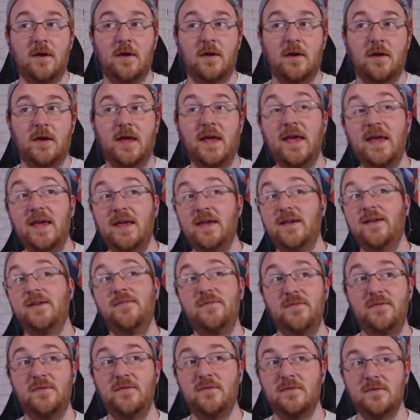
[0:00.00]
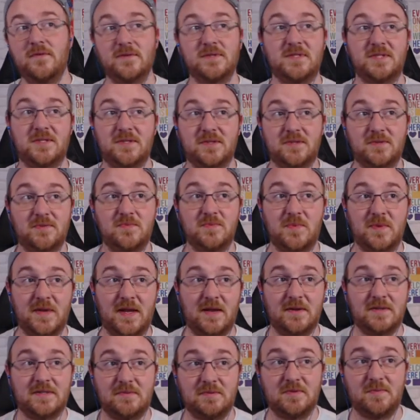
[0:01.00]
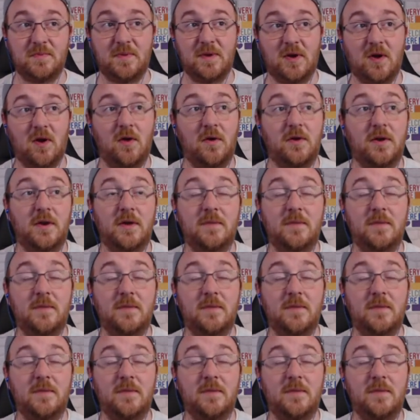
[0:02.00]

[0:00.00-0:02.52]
Eve, as we now seem to be calling her,